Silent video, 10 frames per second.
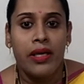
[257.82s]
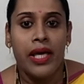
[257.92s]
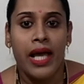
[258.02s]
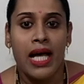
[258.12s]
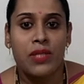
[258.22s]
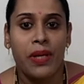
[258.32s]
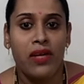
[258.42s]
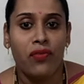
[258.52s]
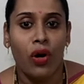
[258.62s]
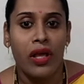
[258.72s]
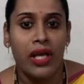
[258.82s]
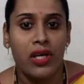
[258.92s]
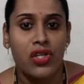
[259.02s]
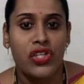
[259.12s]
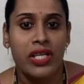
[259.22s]
He has manifold
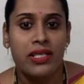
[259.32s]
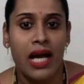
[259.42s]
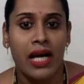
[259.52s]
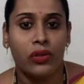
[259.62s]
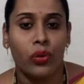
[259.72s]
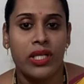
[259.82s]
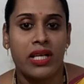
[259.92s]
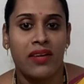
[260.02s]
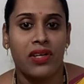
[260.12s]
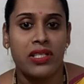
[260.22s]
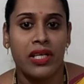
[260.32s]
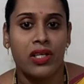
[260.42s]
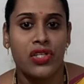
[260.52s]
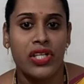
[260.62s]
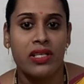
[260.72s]
energies, and through his diverse
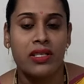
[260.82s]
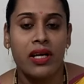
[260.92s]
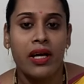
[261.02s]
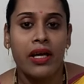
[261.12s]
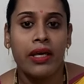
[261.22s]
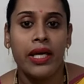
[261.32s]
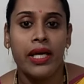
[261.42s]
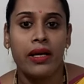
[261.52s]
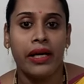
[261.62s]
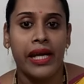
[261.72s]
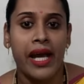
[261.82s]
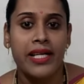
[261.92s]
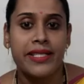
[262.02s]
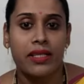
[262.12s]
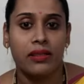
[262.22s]
energies, he
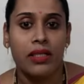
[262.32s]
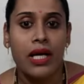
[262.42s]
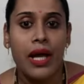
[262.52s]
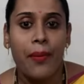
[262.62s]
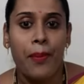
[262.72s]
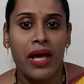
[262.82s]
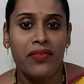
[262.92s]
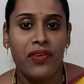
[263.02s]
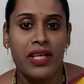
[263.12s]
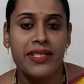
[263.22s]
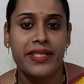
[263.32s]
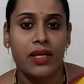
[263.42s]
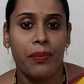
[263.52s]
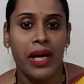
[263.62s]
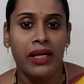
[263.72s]
creates,
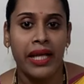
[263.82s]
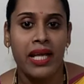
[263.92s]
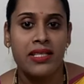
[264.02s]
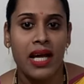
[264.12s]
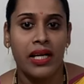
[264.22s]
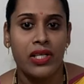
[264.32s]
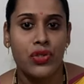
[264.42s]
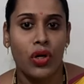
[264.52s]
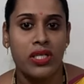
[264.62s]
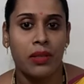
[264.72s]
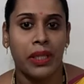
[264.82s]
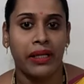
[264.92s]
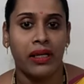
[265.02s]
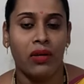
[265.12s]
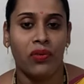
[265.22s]
manifests, maintains and destroys the
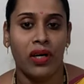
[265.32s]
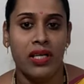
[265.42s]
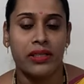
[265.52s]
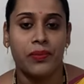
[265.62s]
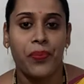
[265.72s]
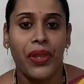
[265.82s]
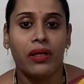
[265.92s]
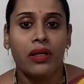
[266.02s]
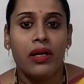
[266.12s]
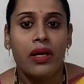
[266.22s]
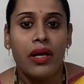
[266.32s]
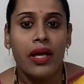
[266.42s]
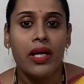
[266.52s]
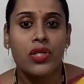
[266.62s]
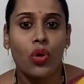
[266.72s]
material world.
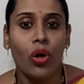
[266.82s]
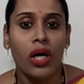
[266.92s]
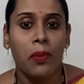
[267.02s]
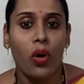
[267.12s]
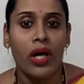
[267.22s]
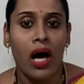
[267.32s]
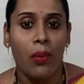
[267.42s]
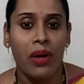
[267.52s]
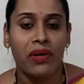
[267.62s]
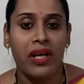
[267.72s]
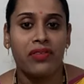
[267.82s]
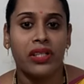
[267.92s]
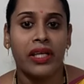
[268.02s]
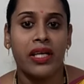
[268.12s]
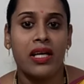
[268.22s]
In his own abode, however,
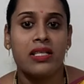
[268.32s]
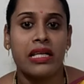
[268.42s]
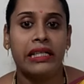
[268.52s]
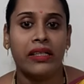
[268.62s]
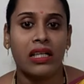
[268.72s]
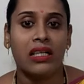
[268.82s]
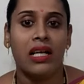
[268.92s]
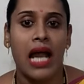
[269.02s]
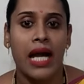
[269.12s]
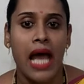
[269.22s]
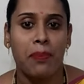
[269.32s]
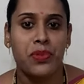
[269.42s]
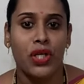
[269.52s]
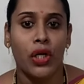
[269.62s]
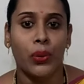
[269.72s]
everything is eternal and
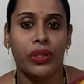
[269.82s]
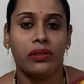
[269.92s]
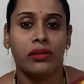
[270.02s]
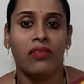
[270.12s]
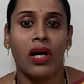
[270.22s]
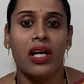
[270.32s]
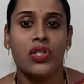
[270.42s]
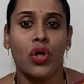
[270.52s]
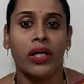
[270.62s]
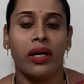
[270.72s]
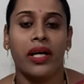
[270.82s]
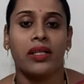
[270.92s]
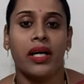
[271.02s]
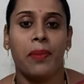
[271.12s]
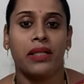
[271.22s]
absolute. The world is not
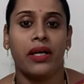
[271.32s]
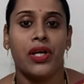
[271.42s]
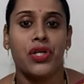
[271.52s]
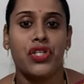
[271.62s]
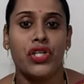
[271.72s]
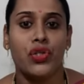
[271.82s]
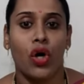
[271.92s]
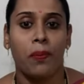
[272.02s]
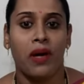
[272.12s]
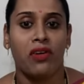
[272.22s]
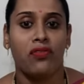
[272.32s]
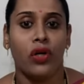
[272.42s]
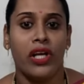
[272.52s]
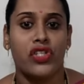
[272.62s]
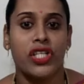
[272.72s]
conducted by the energies or
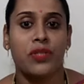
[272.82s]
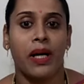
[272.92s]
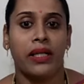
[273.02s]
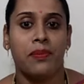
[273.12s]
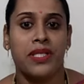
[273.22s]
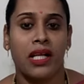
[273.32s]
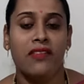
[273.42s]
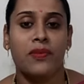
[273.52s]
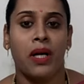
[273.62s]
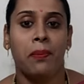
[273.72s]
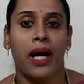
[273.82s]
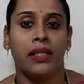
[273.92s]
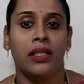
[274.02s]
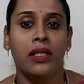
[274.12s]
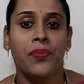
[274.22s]
powerful agents by themselves, but
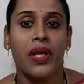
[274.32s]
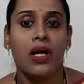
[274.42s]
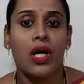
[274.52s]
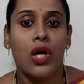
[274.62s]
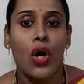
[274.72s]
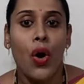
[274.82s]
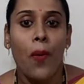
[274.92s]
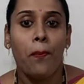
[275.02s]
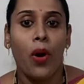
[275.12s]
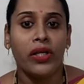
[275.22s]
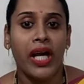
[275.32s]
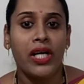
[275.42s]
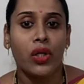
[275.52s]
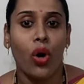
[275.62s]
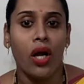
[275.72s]
by the
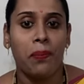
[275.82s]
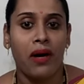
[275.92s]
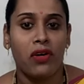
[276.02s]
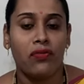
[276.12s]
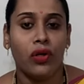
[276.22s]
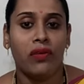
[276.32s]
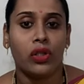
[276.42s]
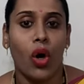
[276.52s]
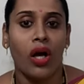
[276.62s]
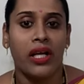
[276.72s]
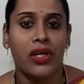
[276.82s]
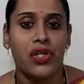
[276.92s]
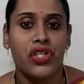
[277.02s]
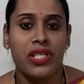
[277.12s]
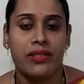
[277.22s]
potent, all-powerful with all
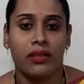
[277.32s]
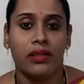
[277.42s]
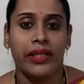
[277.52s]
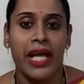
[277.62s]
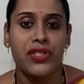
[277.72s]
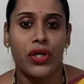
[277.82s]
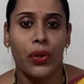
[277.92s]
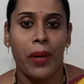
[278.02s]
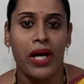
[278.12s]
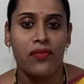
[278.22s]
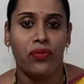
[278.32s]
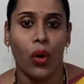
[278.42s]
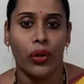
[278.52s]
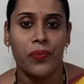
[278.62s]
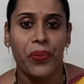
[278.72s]
energies. Text
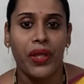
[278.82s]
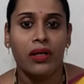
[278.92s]
24.